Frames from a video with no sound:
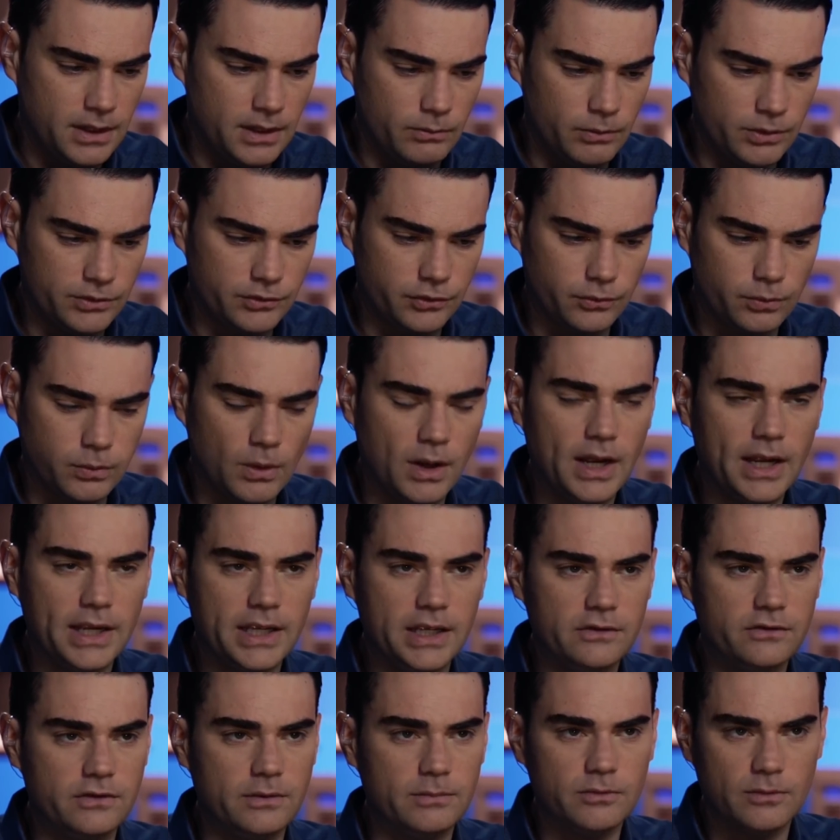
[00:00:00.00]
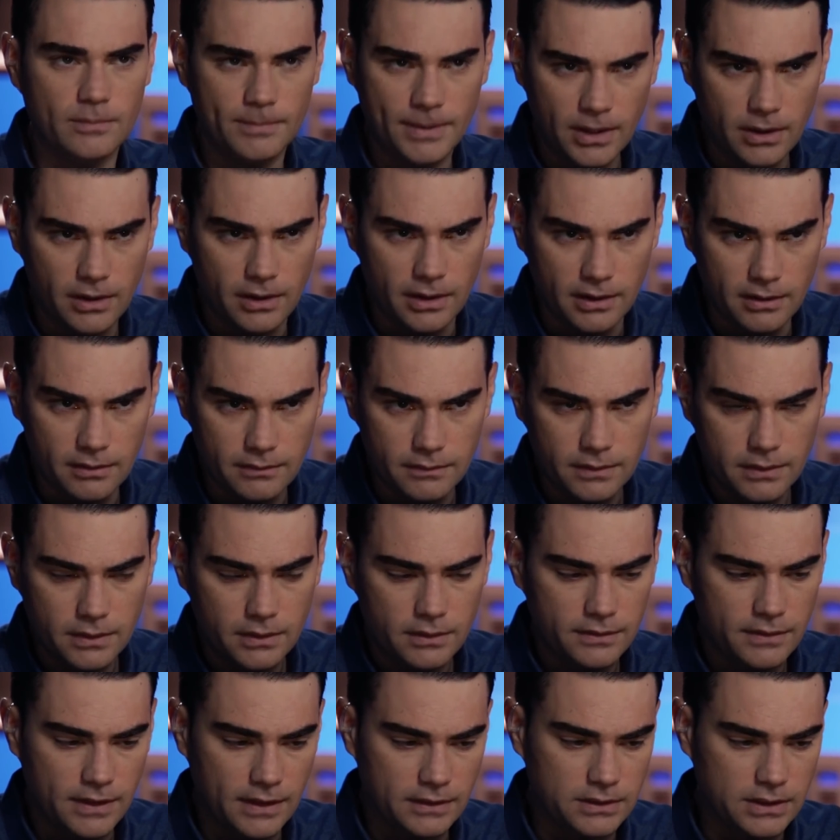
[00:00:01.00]
which is why it seems imperative
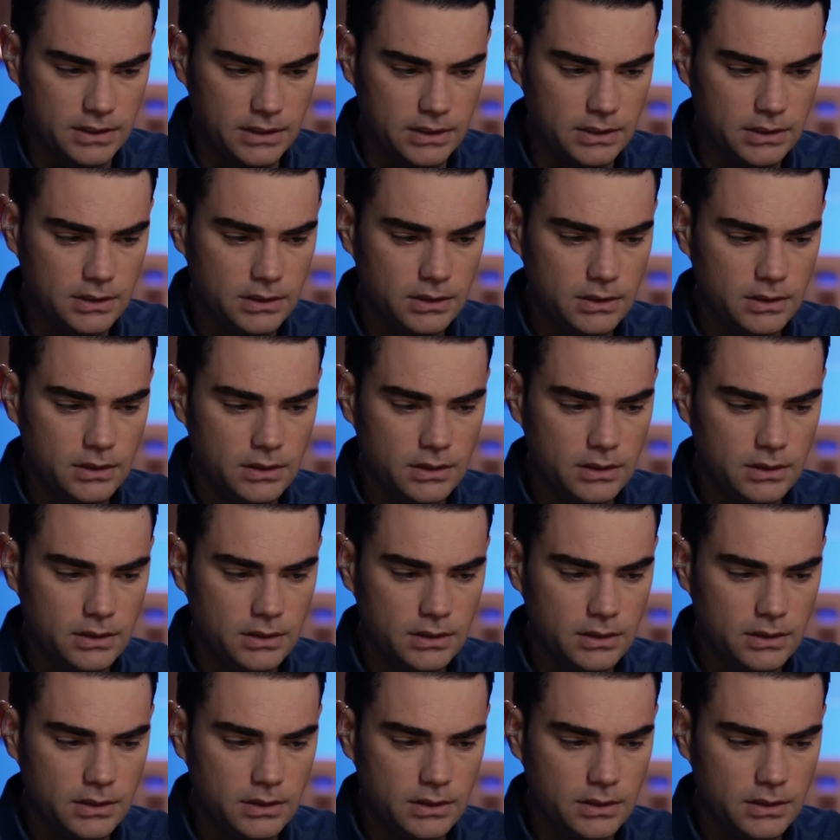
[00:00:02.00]
that the